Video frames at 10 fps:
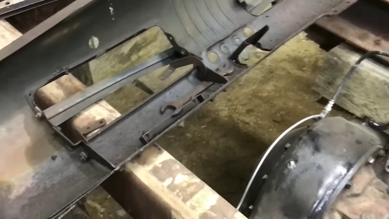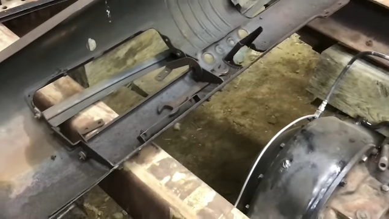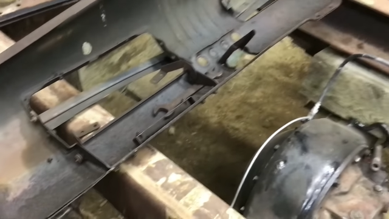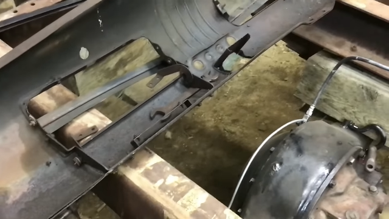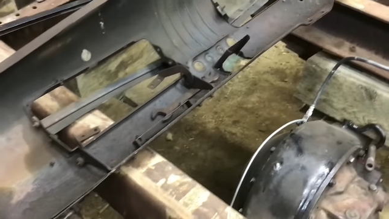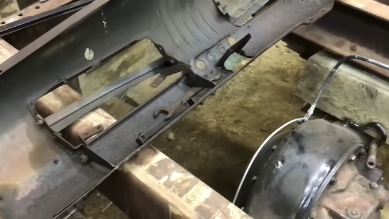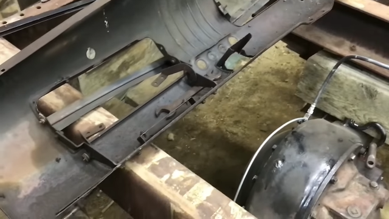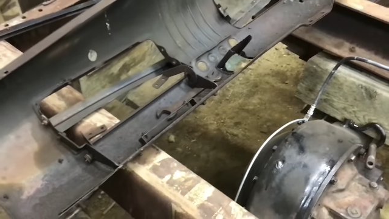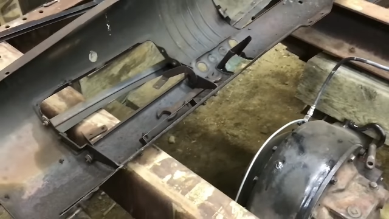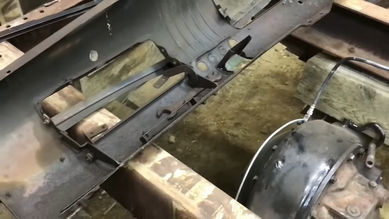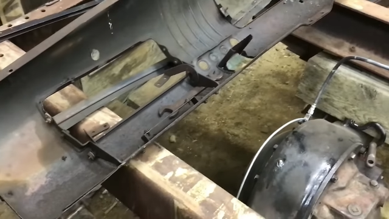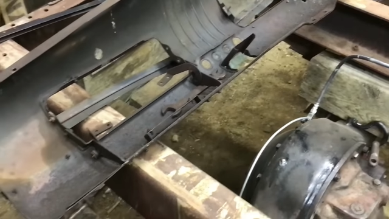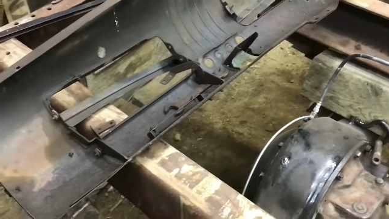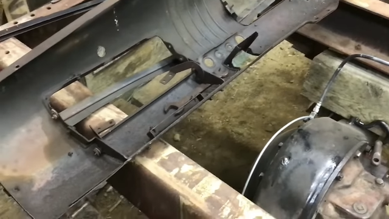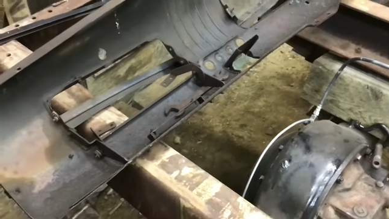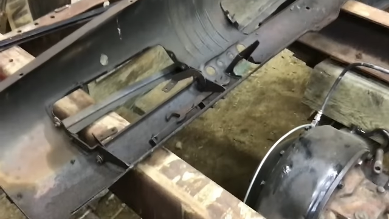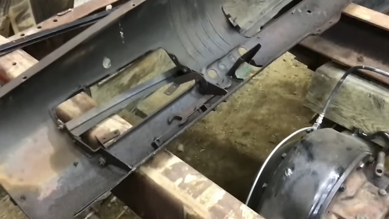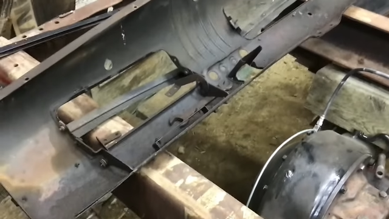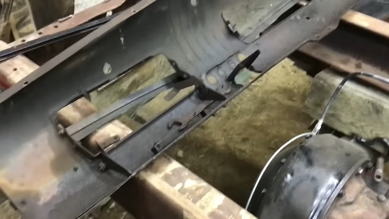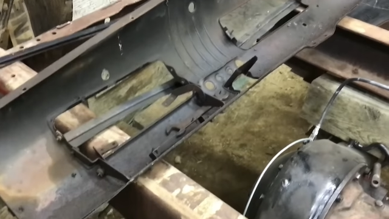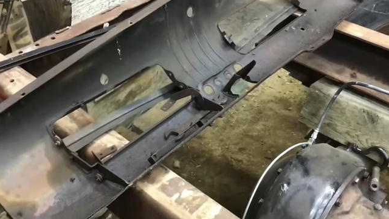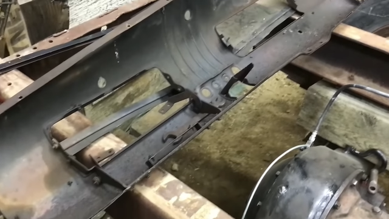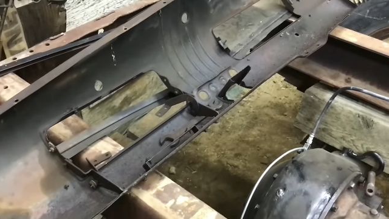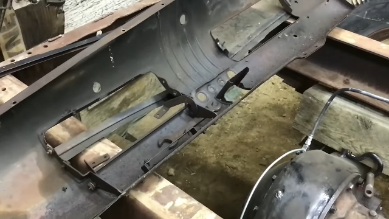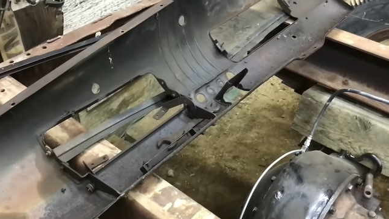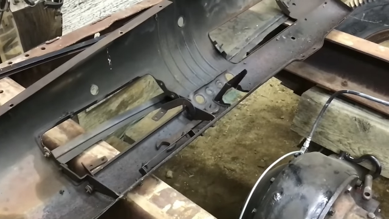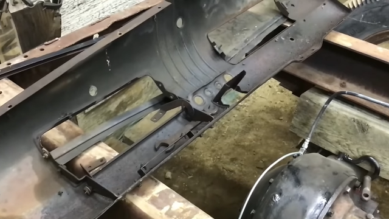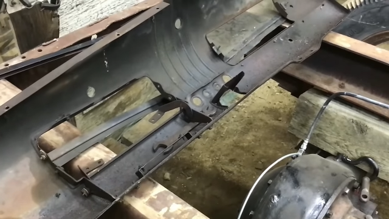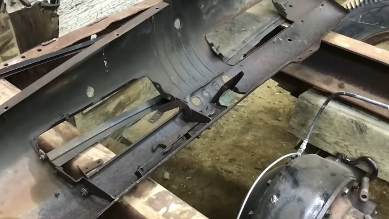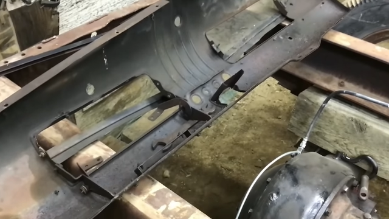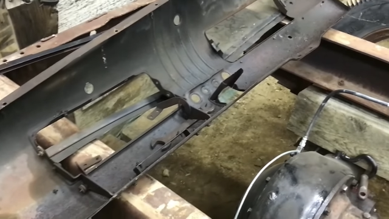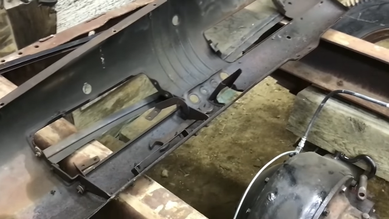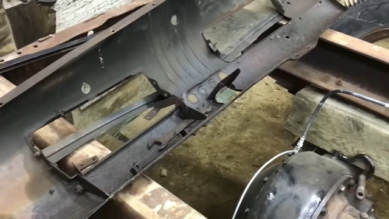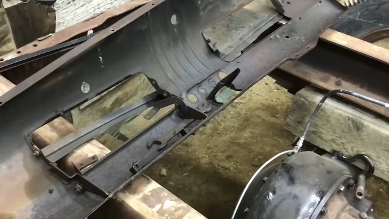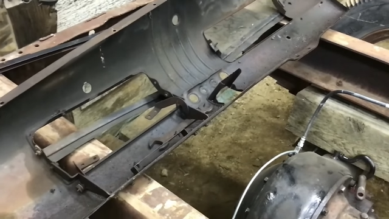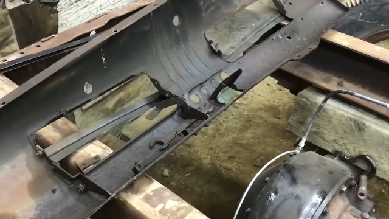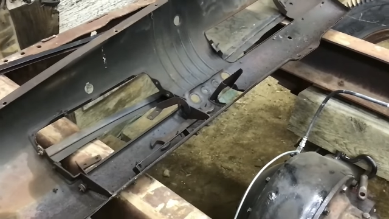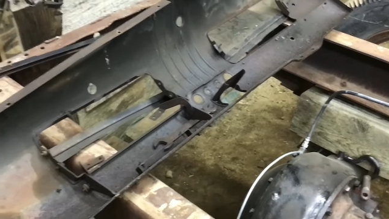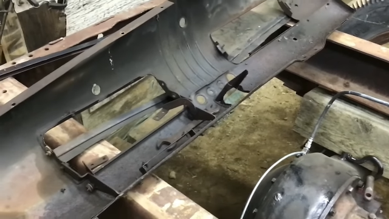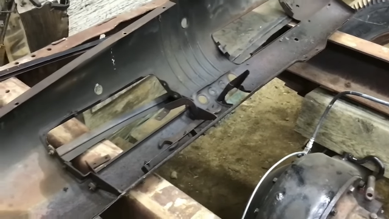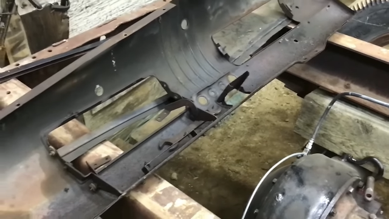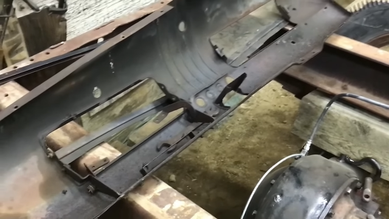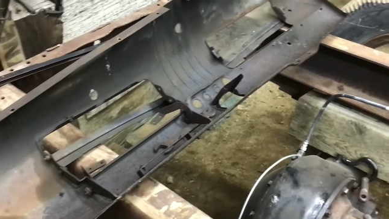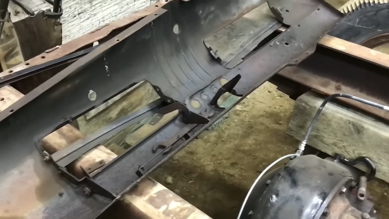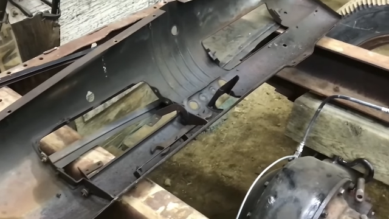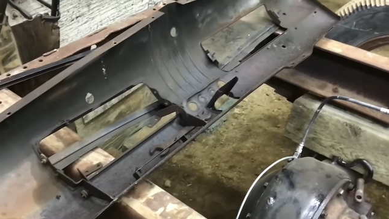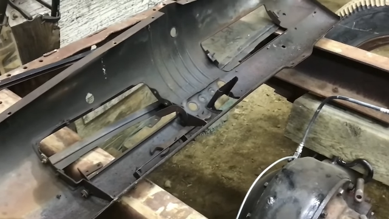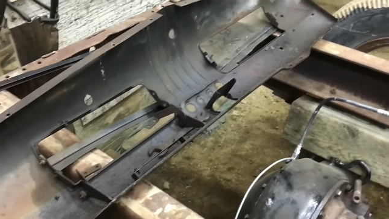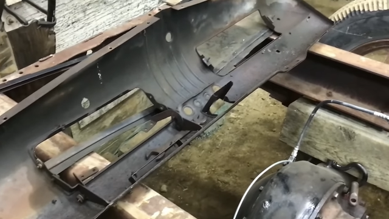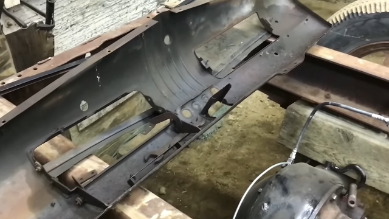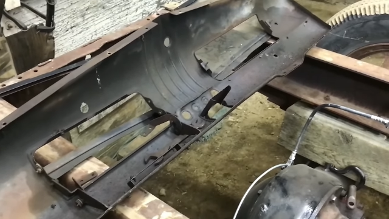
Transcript: [unreadable: no face in view]